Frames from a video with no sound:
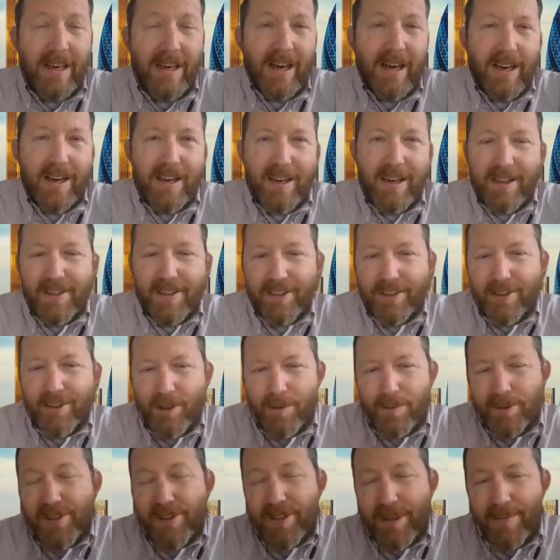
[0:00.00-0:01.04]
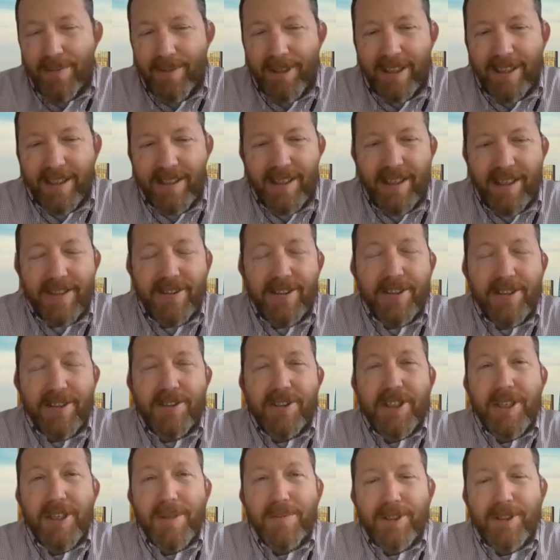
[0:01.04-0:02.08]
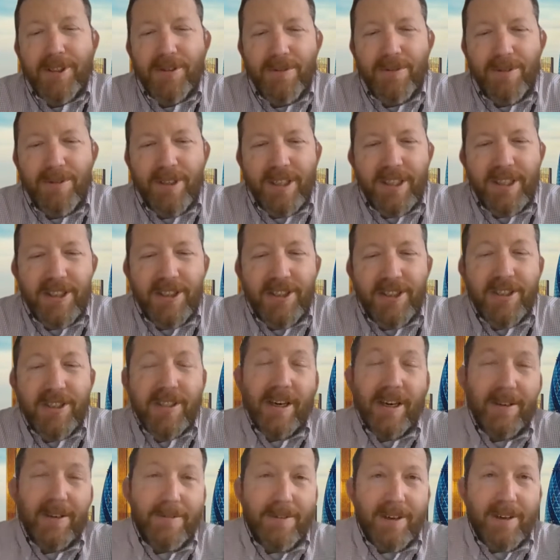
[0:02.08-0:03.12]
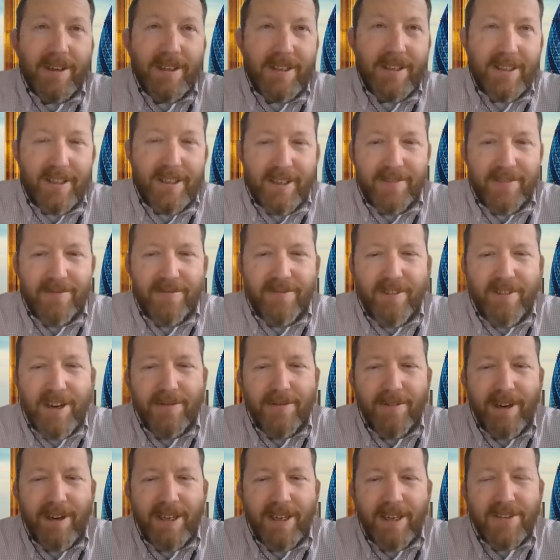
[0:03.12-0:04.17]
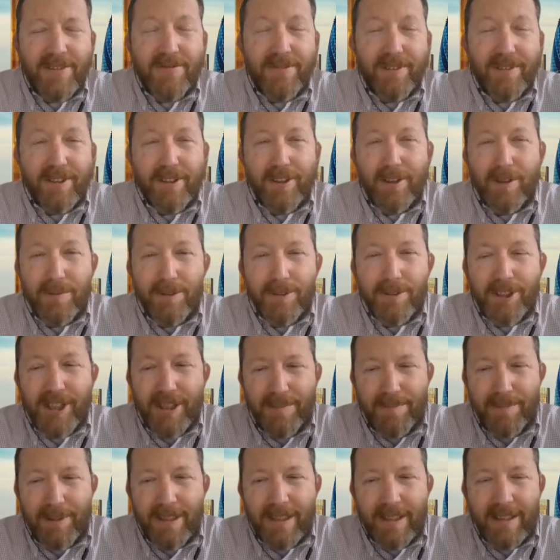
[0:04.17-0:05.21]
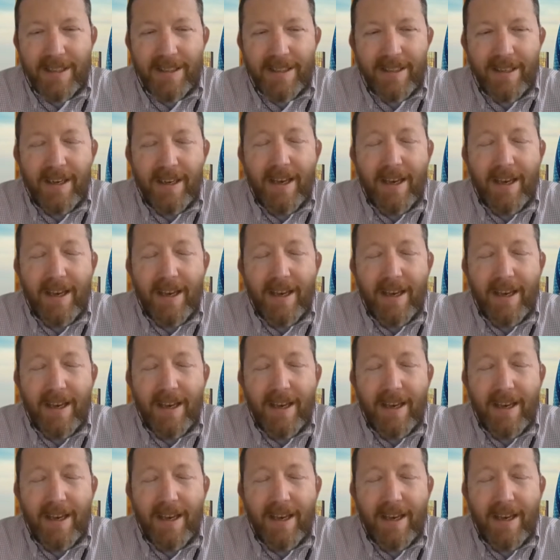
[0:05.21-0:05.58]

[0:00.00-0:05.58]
The global semiconductor chip shortage, skyrocketing freight rates for global shipping,